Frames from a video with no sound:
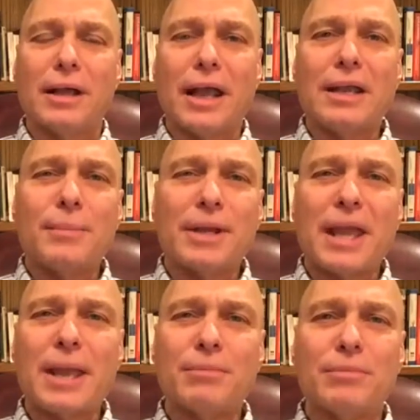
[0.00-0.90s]
And it
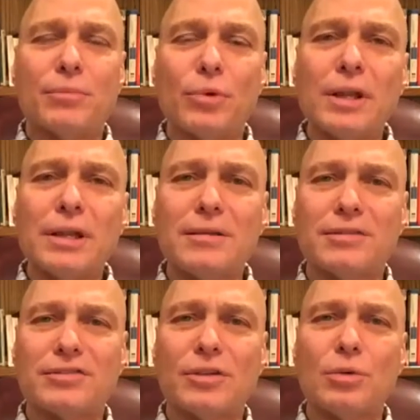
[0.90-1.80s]
became really
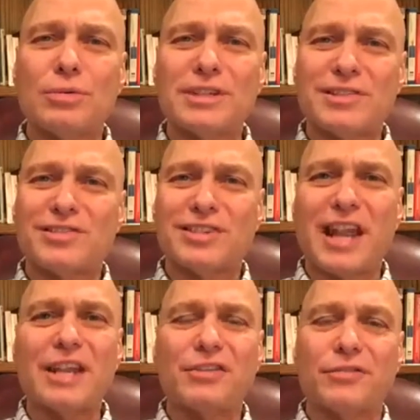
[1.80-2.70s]
so
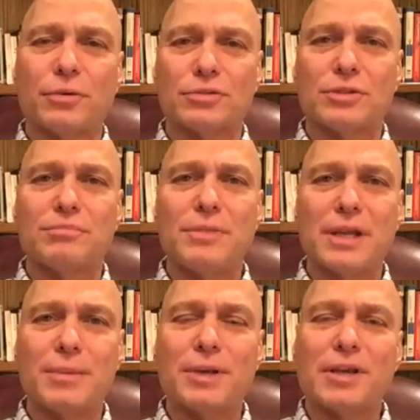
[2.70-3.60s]
distasteful to
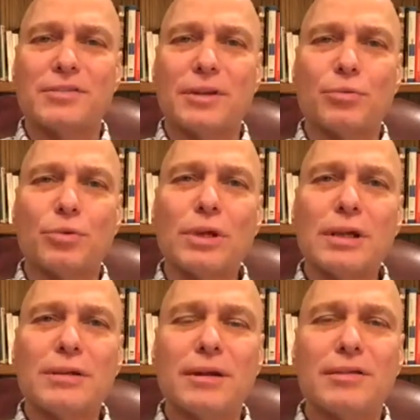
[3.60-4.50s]
me because it
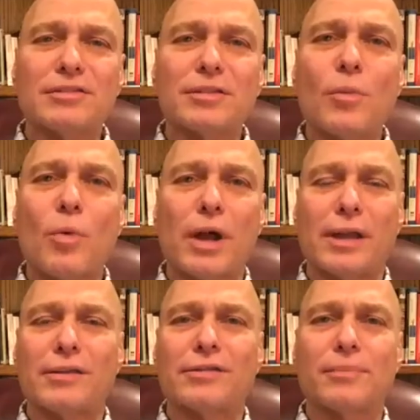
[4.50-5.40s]
really, in some
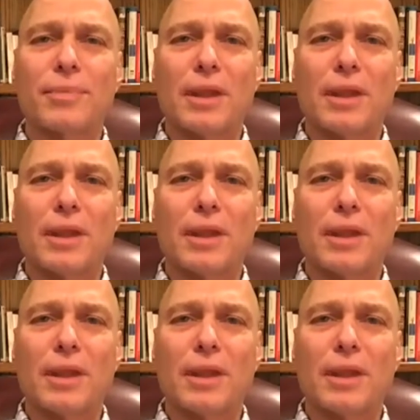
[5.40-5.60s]
ways,